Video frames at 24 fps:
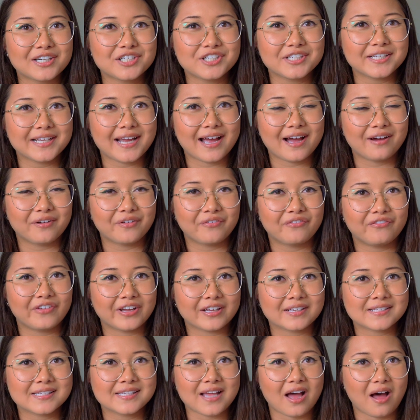actually how to
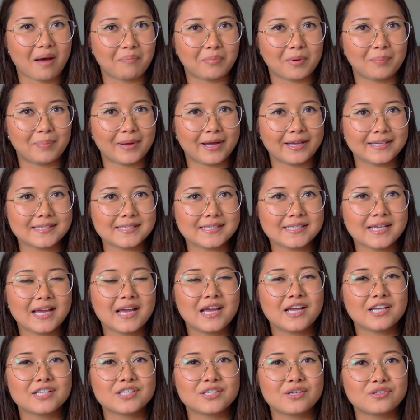fix up a bus.
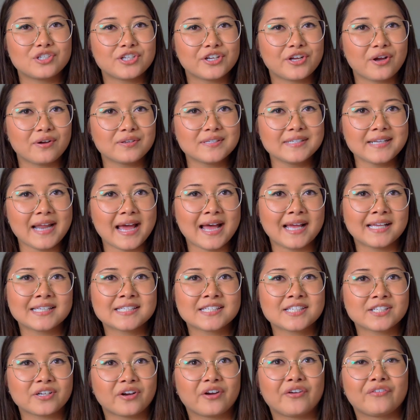So she goes and
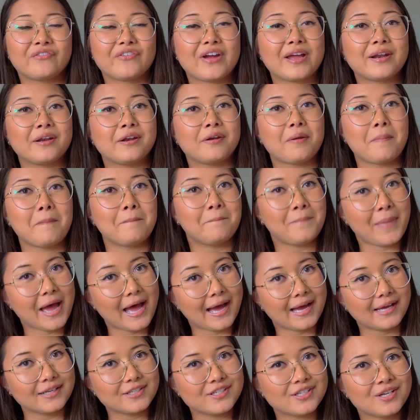asks her friend
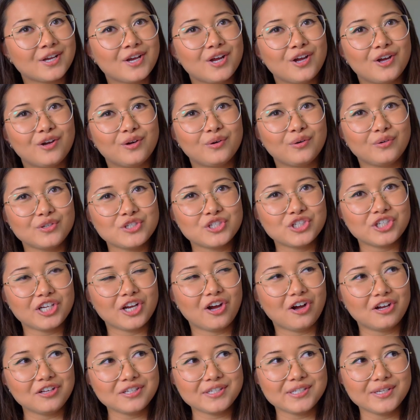Matt, who
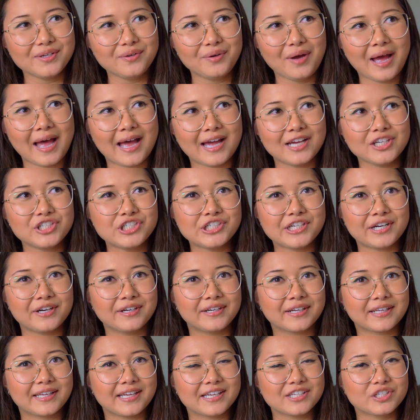she also has
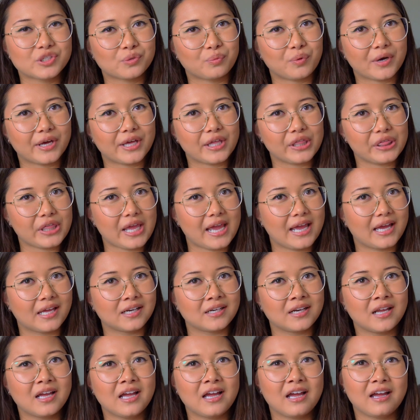shared a kiss with
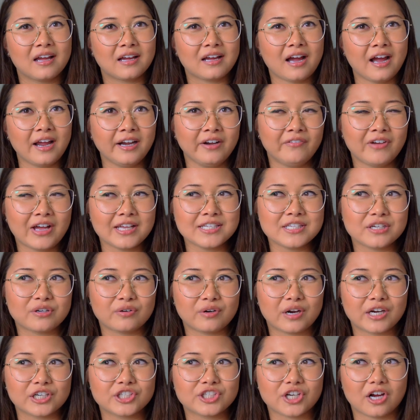and kind of has a
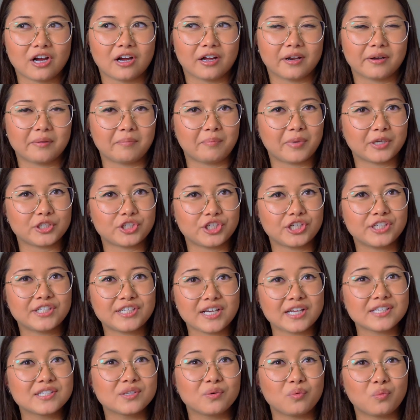crush on, but she
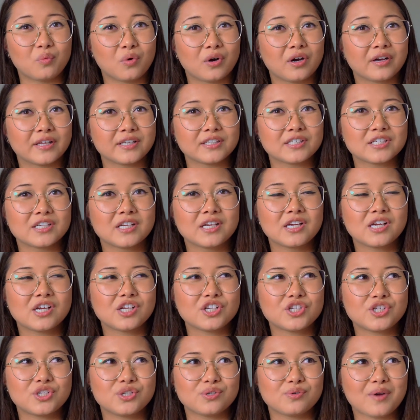doesn't want
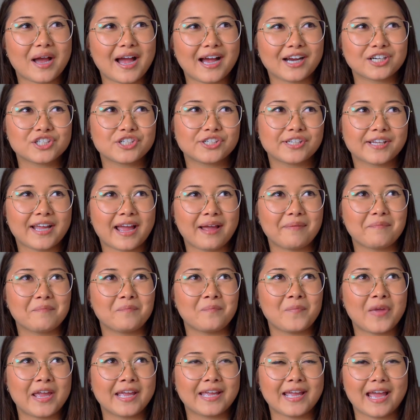to actually
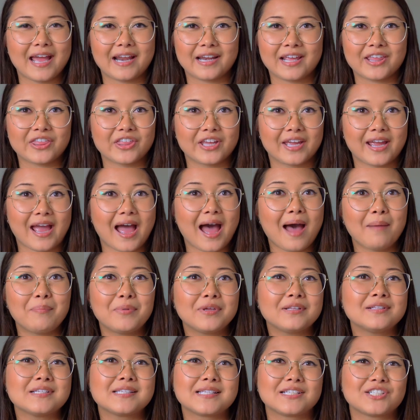make anything
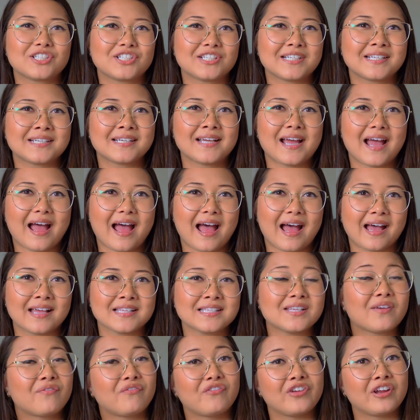happen since she
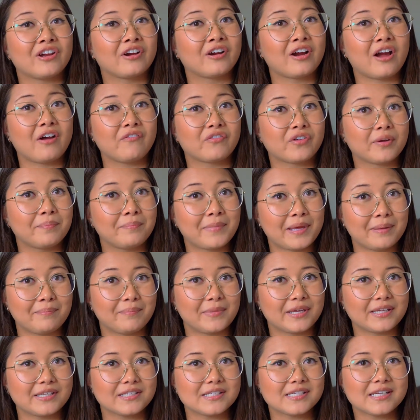has a fear of
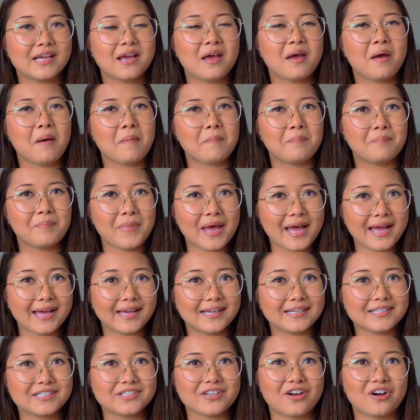commitment.
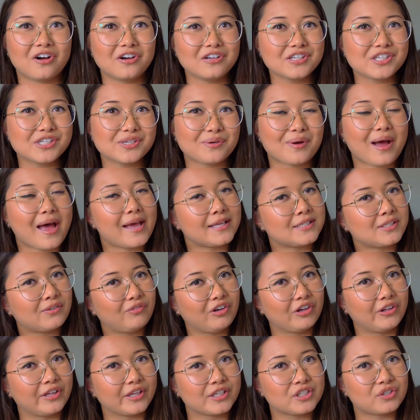Matt also
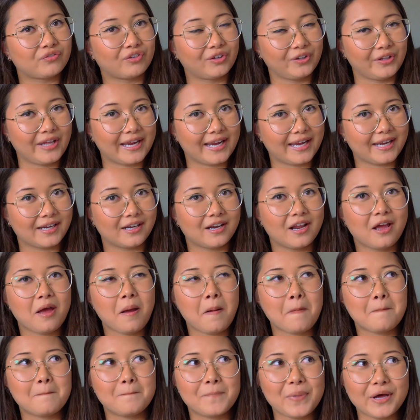has feelings for Lane,
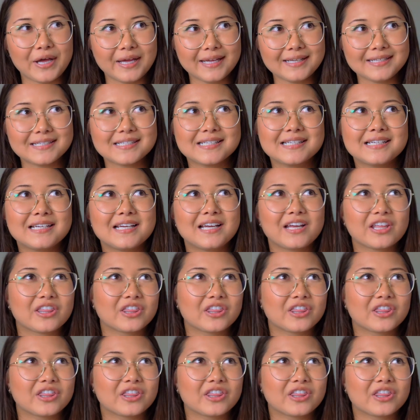but